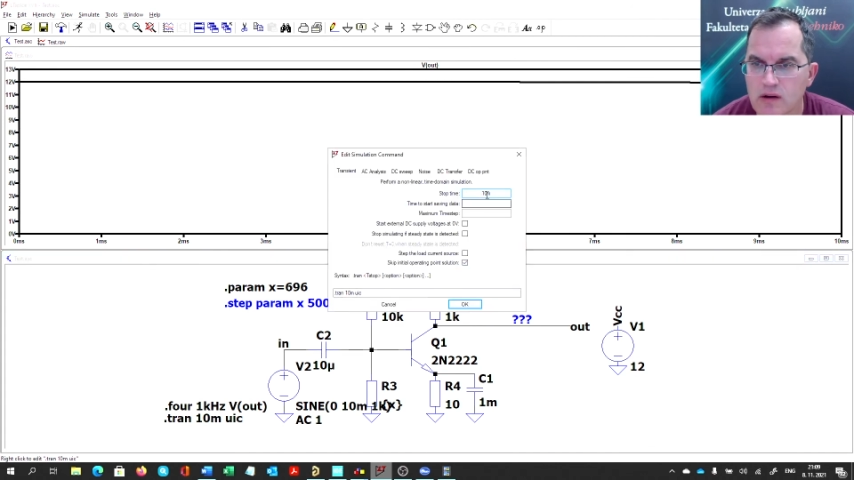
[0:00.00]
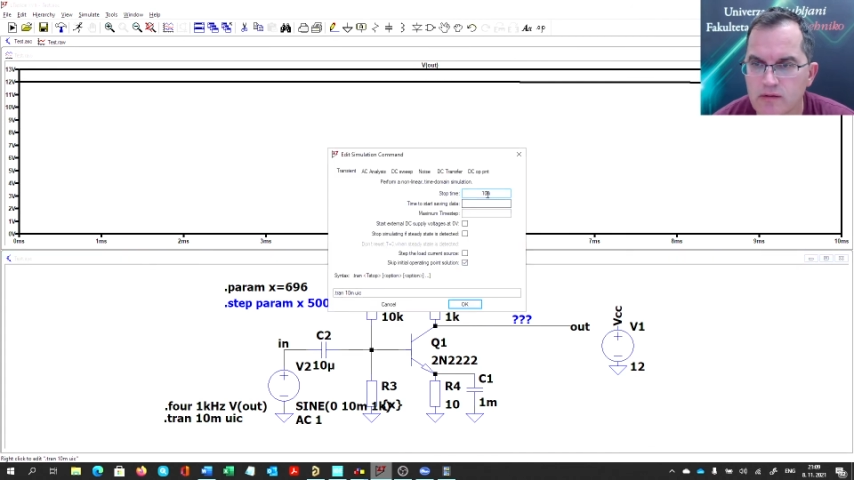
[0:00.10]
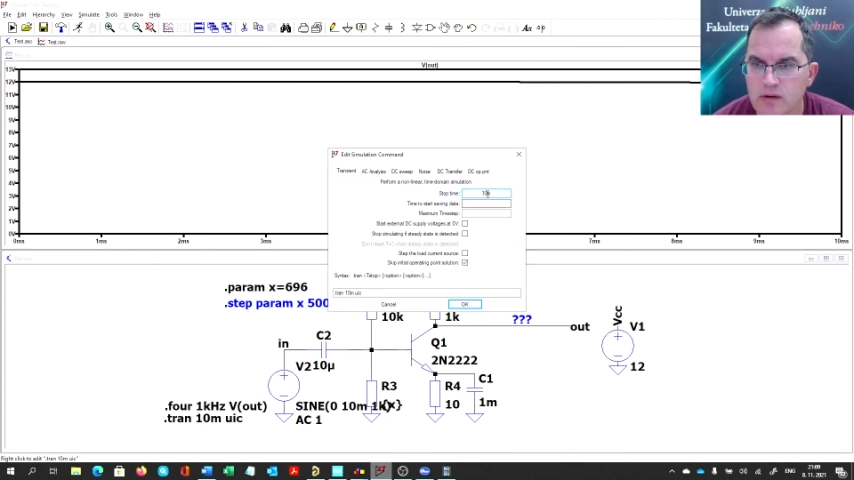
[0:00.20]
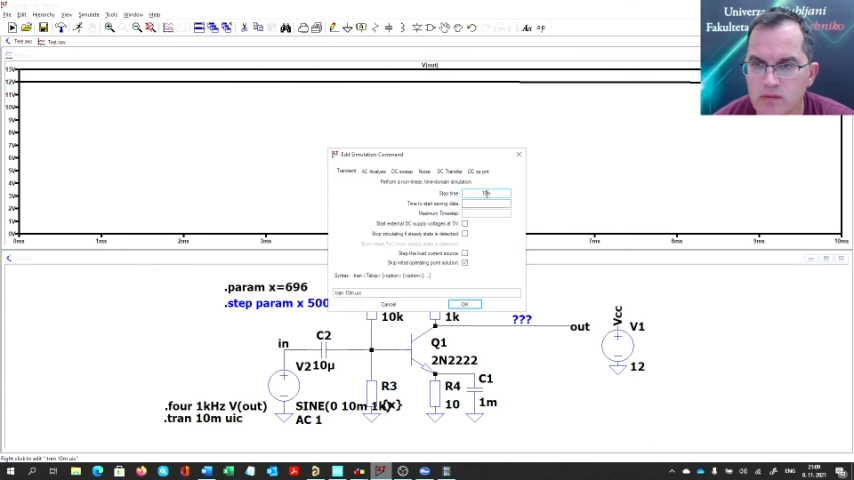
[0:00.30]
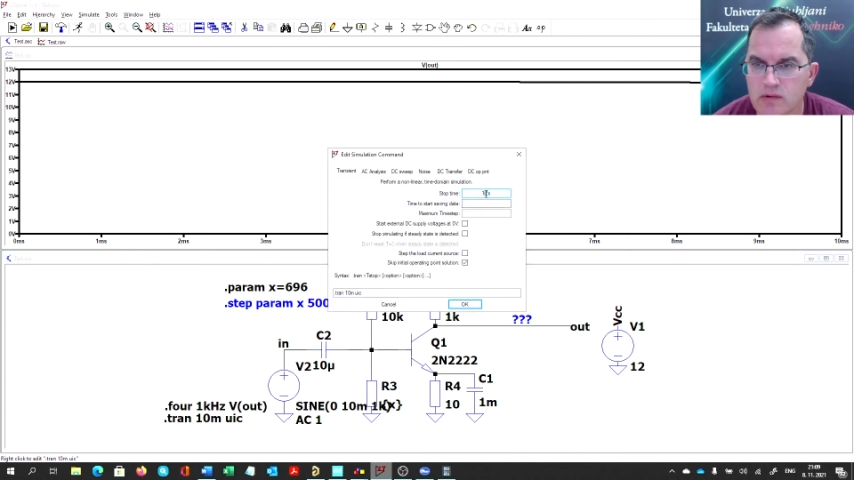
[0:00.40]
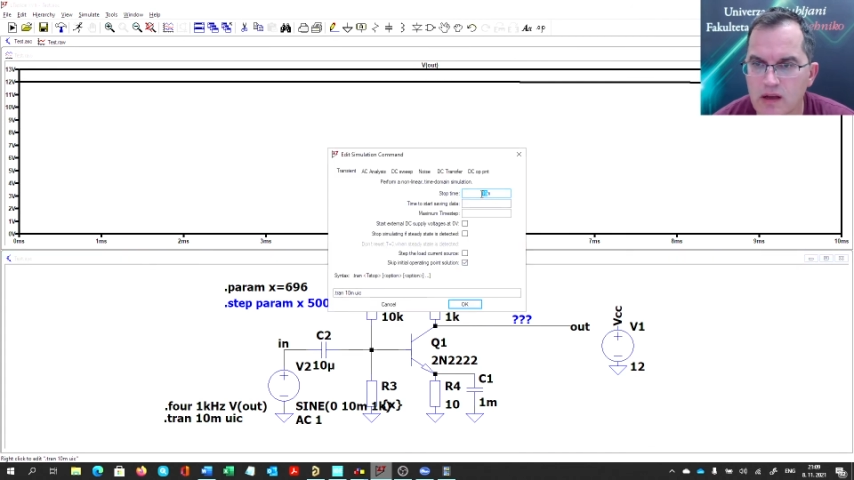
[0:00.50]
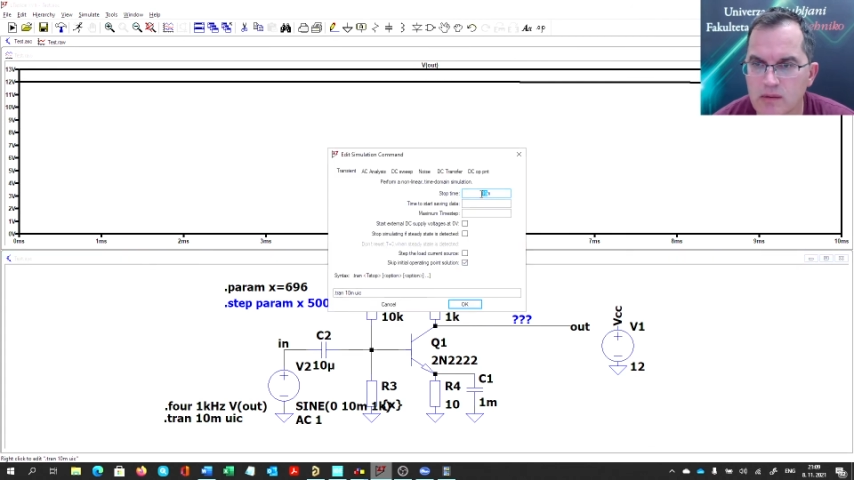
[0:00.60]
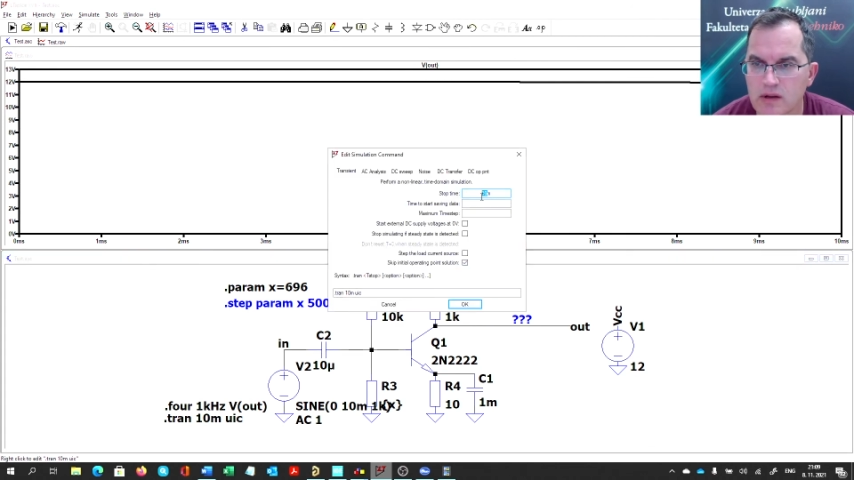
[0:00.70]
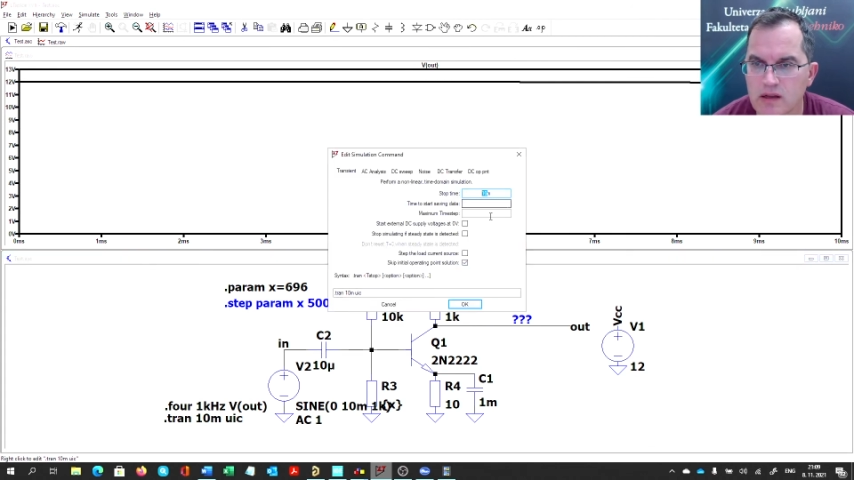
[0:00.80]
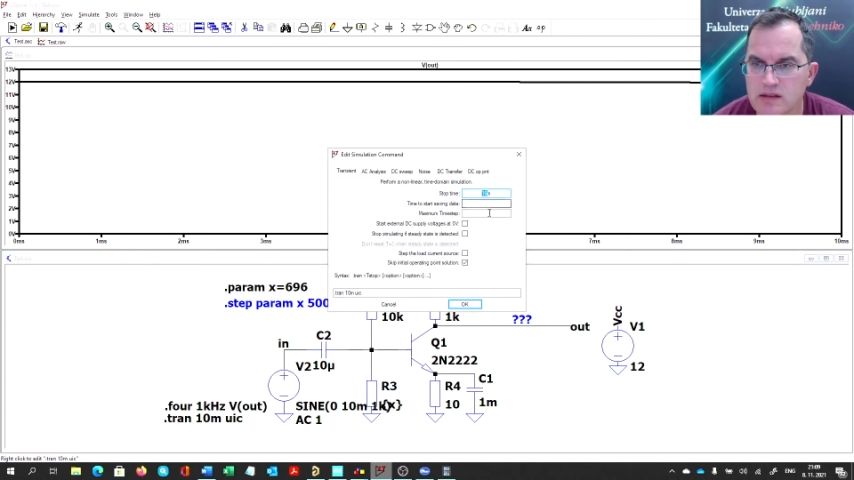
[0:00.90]
from
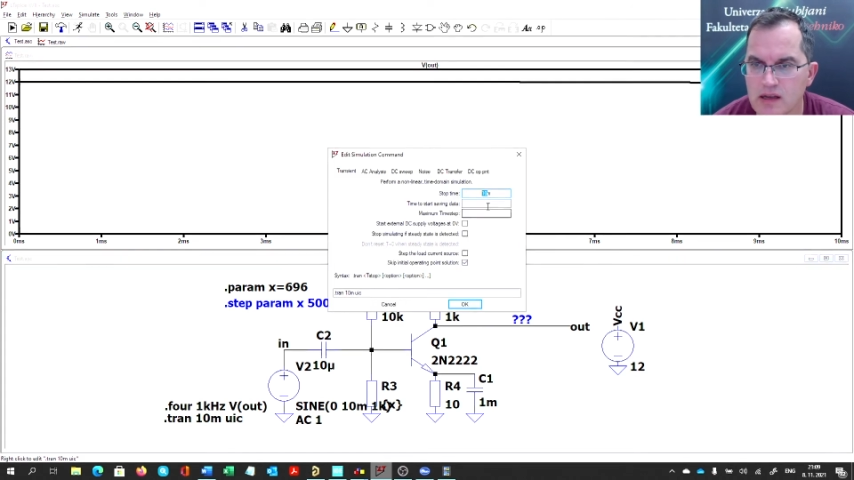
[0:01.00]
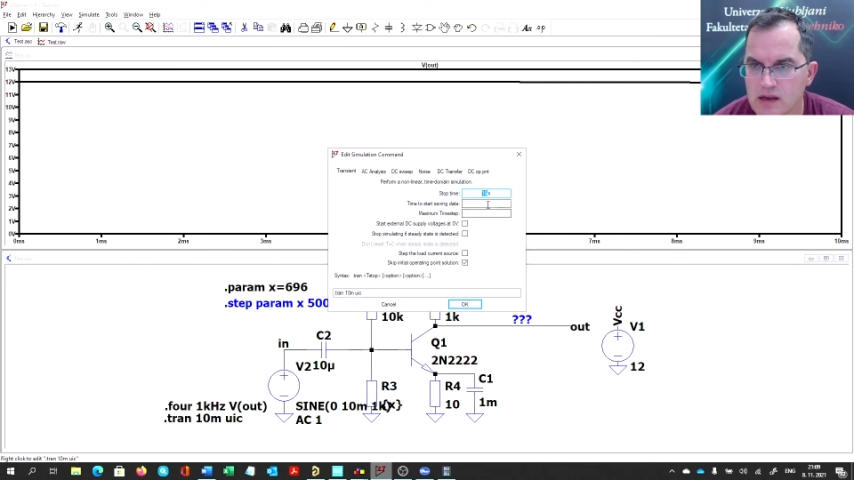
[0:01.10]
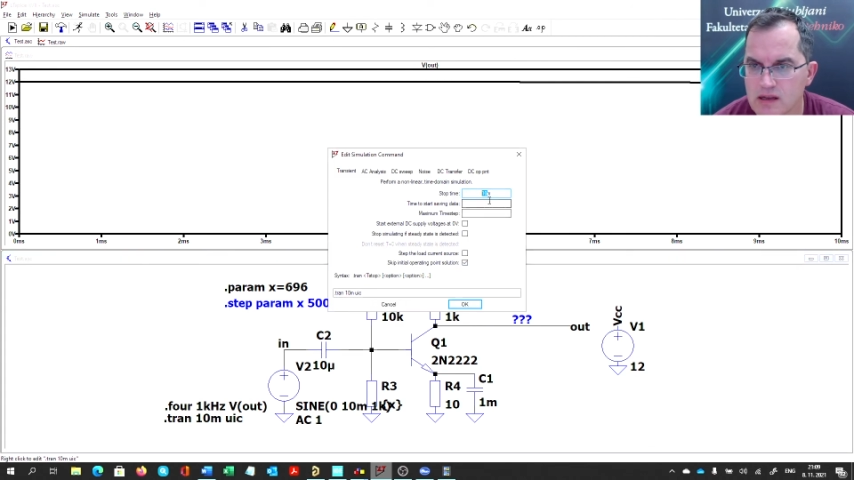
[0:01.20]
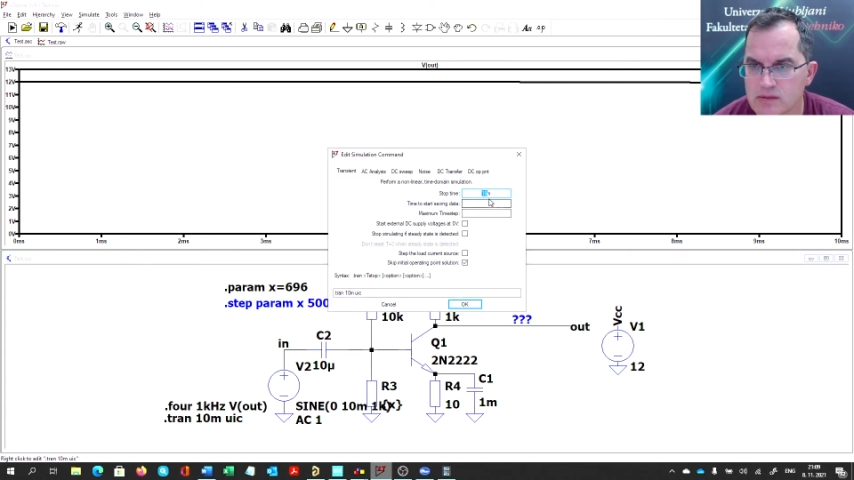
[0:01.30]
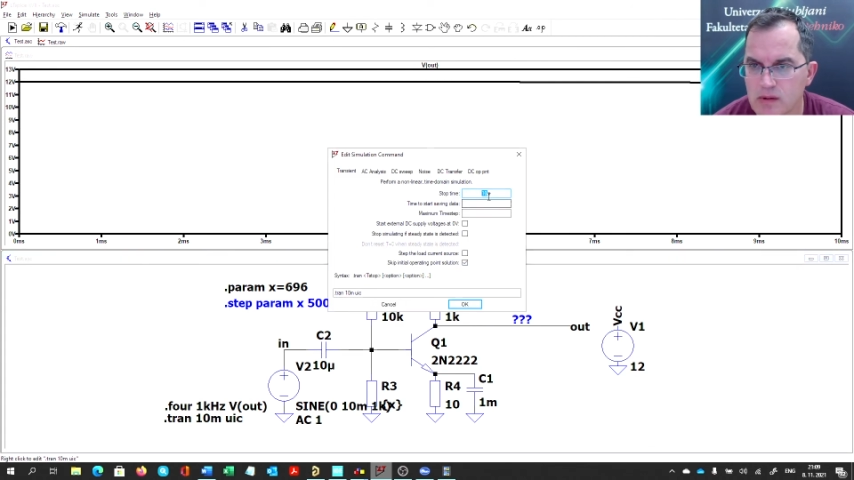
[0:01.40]
10 milliseconds